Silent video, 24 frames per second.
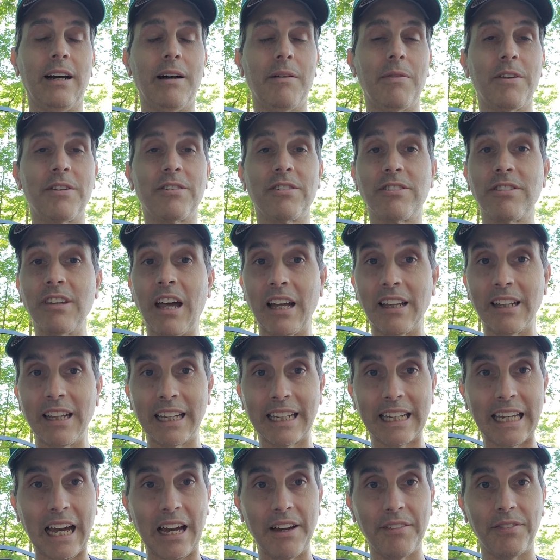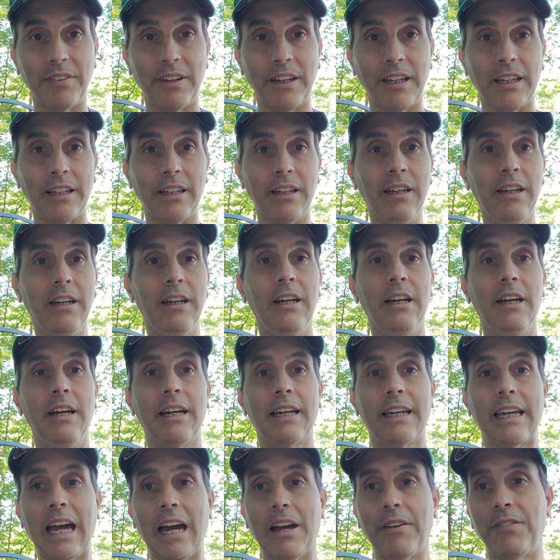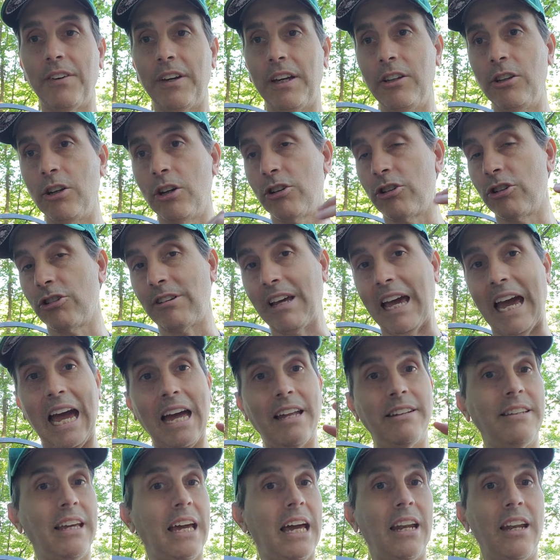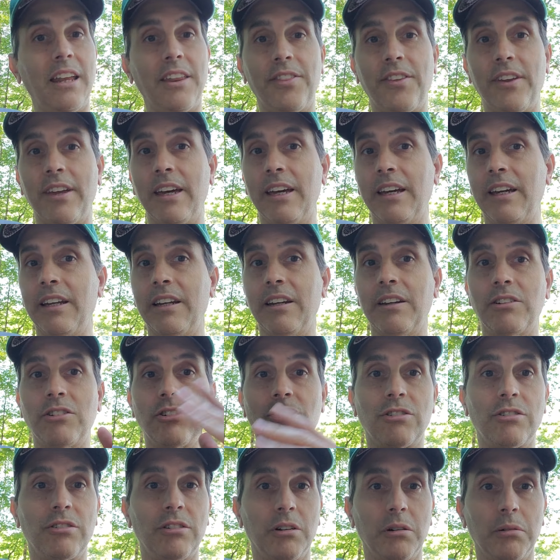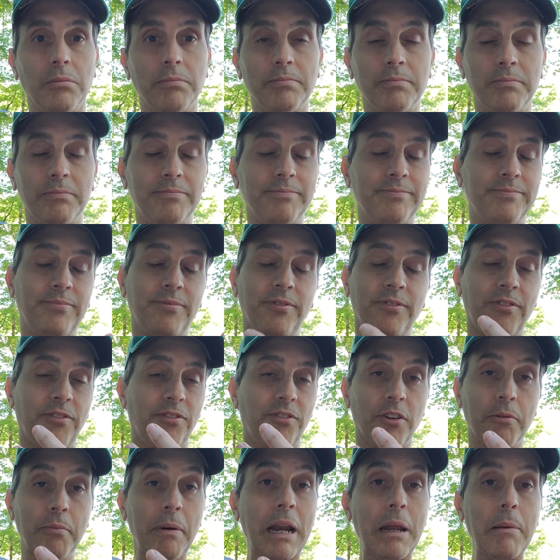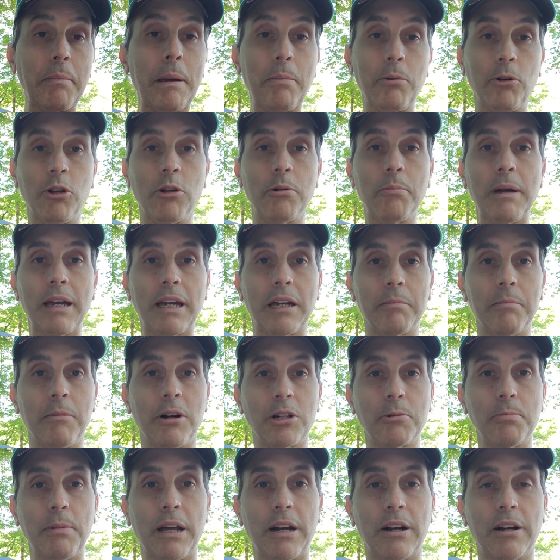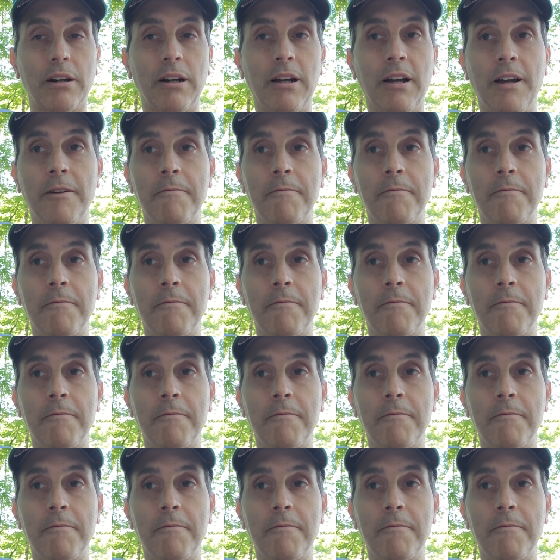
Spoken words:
This is not like caffeine. Caffeine, you can just add to anything and it just, for many people, it'll make it much better.